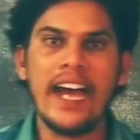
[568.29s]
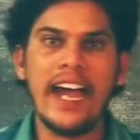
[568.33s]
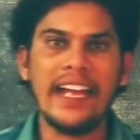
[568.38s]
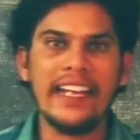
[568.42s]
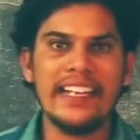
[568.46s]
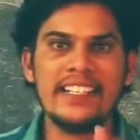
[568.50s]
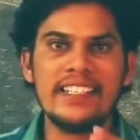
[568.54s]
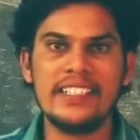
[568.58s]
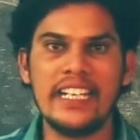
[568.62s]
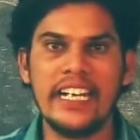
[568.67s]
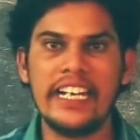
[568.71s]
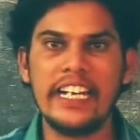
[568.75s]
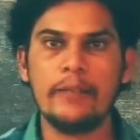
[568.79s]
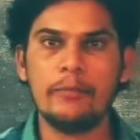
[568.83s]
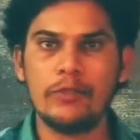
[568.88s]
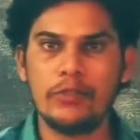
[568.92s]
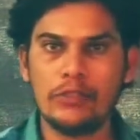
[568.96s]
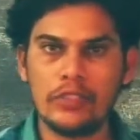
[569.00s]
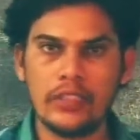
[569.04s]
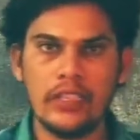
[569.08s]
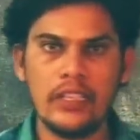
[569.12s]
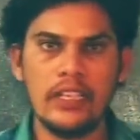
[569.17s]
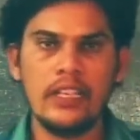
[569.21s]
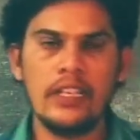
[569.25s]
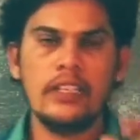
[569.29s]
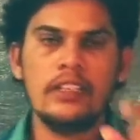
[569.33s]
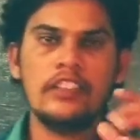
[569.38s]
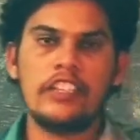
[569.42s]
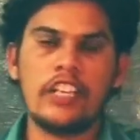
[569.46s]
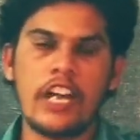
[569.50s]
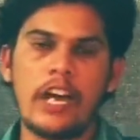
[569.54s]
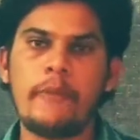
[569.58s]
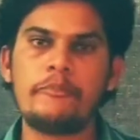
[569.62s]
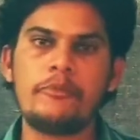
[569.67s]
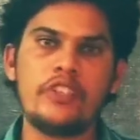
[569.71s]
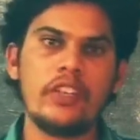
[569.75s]
understand about
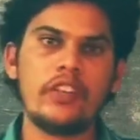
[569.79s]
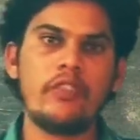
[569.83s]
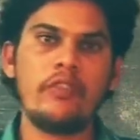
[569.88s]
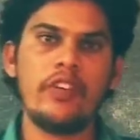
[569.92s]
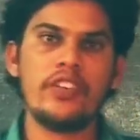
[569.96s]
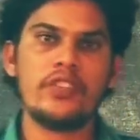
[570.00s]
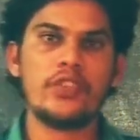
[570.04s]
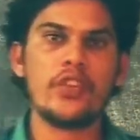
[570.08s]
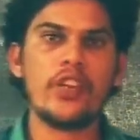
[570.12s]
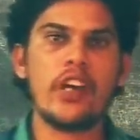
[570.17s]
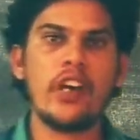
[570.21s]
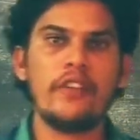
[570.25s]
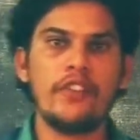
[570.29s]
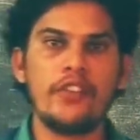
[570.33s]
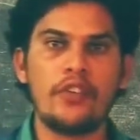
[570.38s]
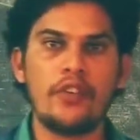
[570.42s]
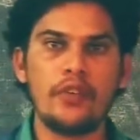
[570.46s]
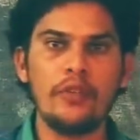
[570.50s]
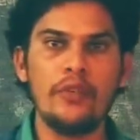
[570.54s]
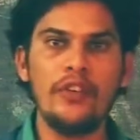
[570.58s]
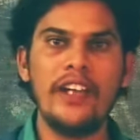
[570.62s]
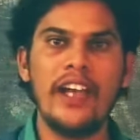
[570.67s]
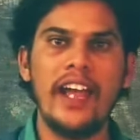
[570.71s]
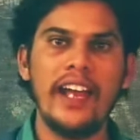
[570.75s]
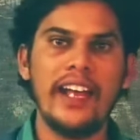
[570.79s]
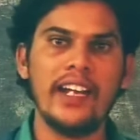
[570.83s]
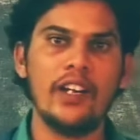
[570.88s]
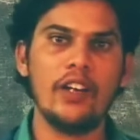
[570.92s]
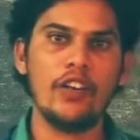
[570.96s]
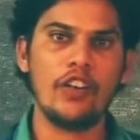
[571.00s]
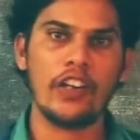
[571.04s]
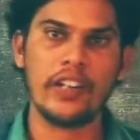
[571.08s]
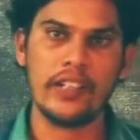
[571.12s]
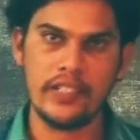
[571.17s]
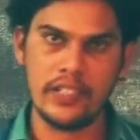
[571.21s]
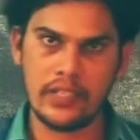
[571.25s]
the observation of Drude and
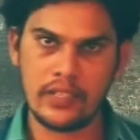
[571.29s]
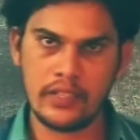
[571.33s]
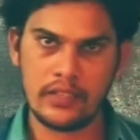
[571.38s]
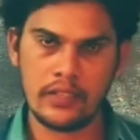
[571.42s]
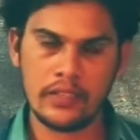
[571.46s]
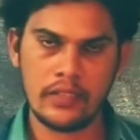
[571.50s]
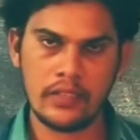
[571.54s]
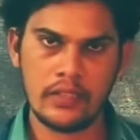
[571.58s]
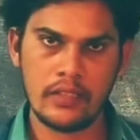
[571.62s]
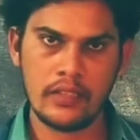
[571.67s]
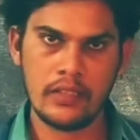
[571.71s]
Lorentz.